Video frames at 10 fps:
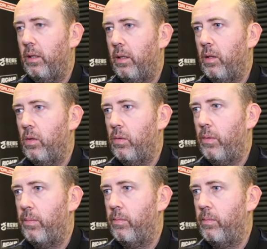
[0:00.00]
since
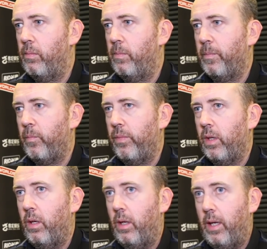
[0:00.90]
back in two thousand three?
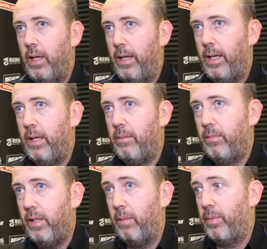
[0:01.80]

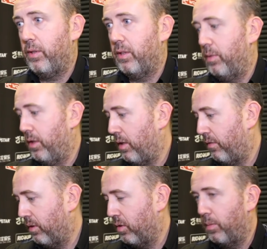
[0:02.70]
Um, yeah, possibly. You'd
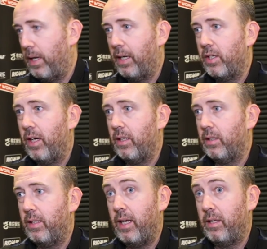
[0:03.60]
have to go back and check the
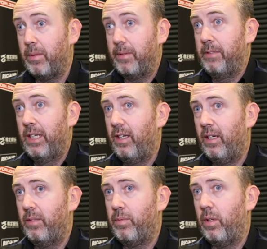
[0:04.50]
stats, but
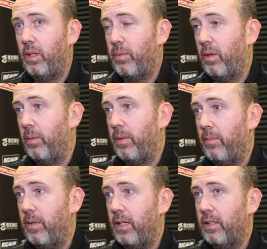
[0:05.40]
it's pro it'll probably be
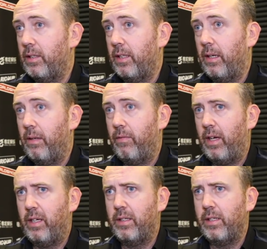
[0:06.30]
up there. It's uh,
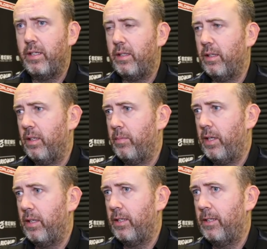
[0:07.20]
very consistent at the
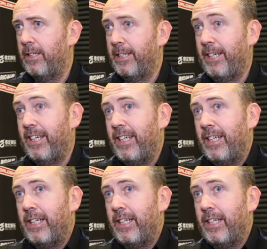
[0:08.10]
minute, and